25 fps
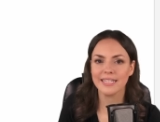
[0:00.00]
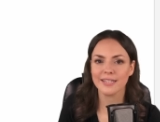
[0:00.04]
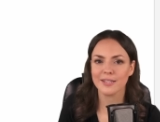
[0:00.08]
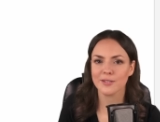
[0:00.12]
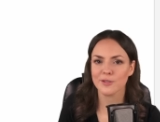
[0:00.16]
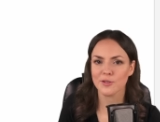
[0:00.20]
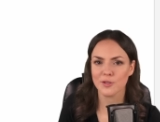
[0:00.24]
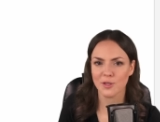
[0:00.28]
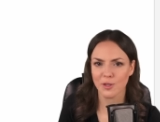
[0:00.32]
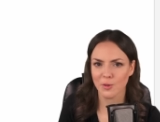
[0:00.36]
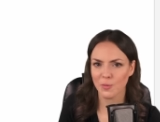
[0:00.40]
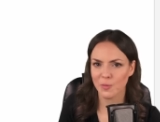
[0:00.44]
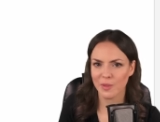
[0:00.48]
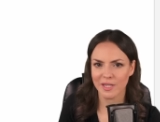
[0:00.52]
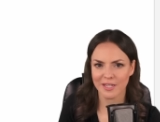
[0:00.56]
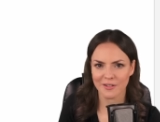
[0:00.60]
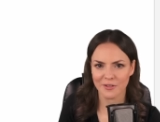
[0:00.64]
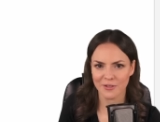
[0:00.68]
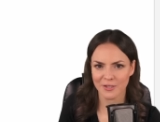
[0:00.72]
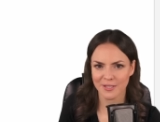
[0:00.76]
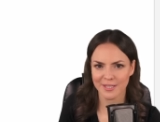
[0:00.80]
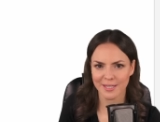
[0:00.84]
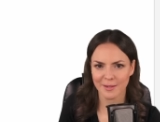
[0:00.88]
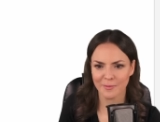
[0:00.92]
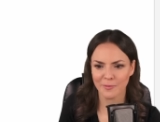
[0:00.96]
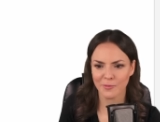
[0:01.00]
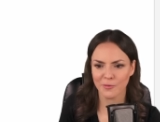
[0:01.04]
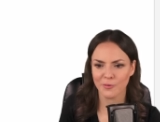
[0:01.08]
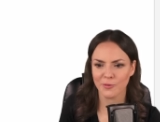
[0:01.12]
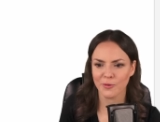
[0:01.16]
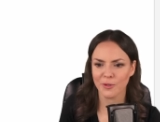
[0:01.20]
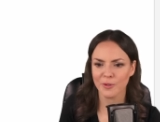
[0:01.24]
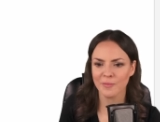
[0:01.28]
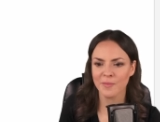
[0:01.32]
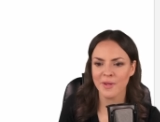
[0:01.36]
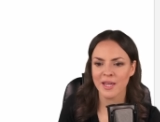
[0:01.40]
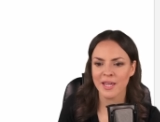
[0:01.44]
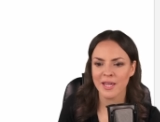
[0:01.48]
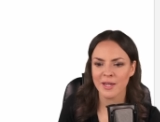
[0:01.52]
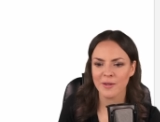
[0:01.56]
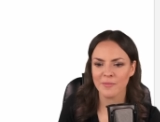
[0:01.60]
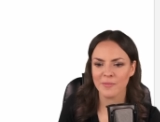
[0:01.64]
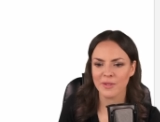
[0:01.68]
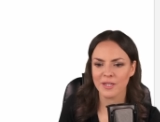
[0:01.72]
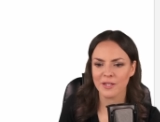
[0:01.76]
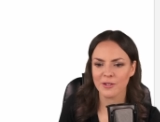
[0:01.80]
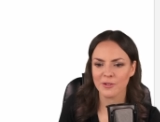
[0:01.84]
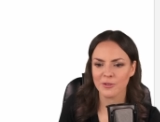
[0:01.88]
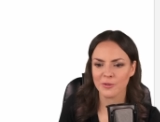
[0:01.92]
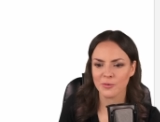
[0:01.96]
in the slope-intercept form
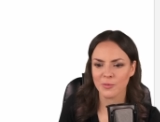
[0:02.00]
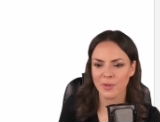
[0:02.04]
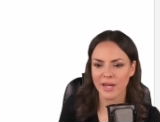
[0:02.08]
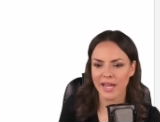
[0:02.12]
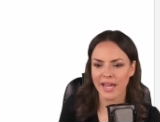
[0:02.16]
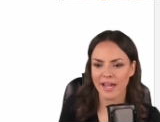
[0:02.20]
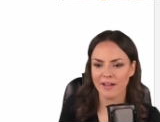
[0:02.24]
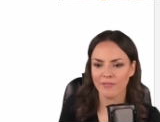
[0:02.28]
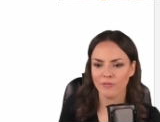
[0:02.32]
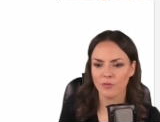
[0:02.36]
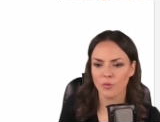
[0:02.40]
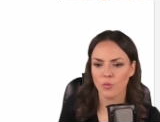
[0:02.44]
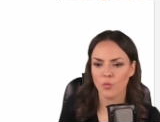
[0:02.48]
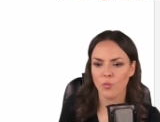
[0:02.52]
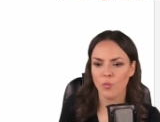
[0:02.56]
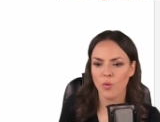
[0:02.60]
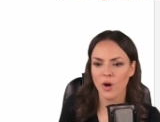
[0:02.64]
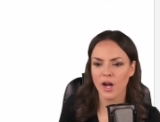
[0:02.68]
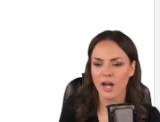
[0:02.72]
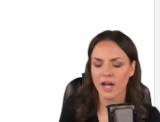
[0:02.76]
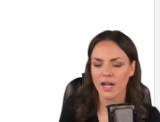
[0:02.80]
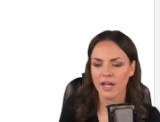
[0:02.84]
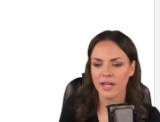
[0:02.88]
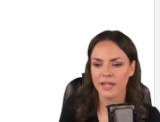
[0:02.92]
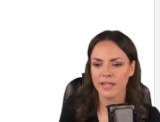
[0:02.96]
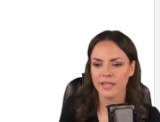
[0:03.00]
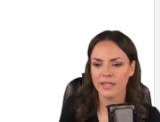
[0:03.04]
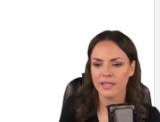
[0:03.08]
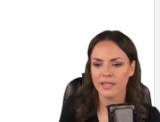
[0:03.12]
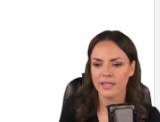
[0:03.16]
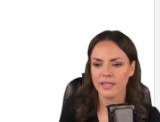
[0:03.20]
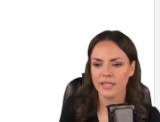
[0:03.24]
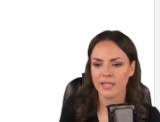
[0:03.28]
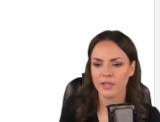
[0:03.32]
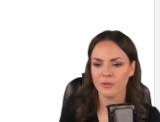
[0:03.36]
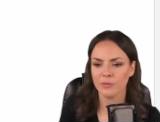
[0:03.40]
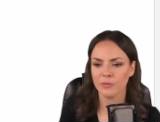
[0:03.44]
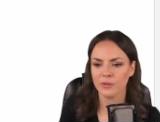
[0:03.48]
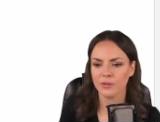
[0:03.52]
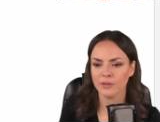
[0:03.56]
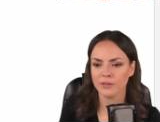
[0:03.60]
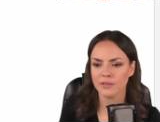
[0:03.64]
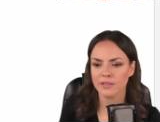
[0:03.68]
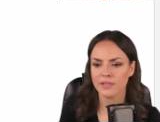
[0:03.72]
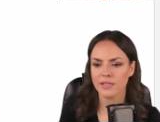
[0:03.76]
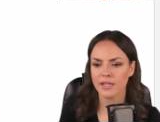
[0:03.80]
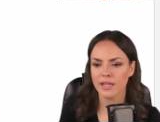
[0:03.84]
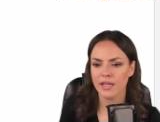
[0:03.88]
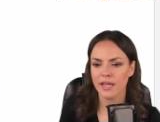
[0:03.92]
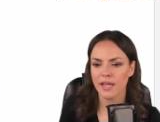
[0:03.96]
because we have y
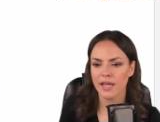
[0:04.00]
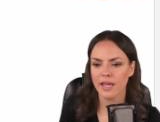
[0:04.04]
equals